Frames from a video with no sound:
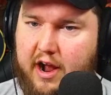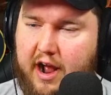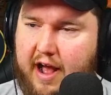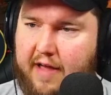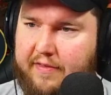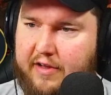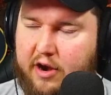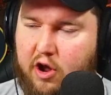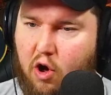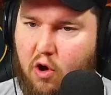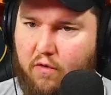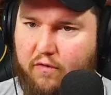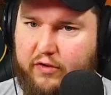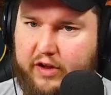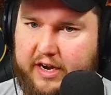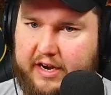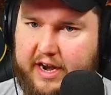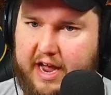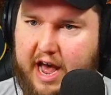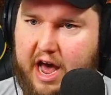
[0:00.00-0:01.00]
And then
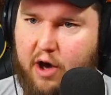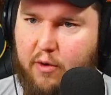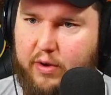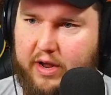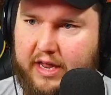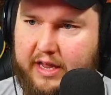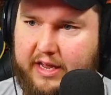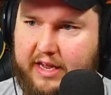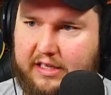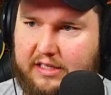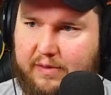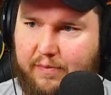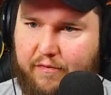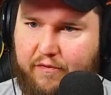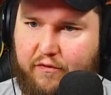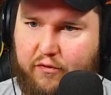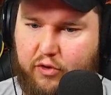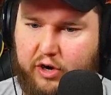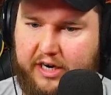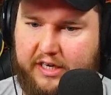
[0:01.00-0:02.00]
hopefully now we can get some
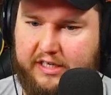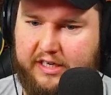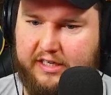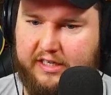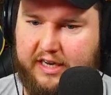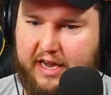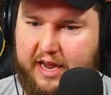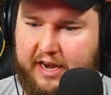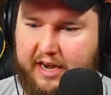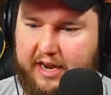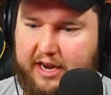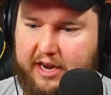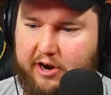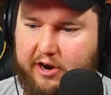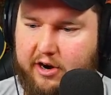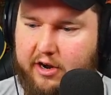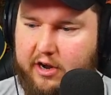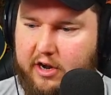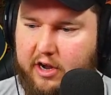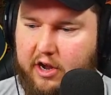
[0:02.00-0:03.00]
freezes in here.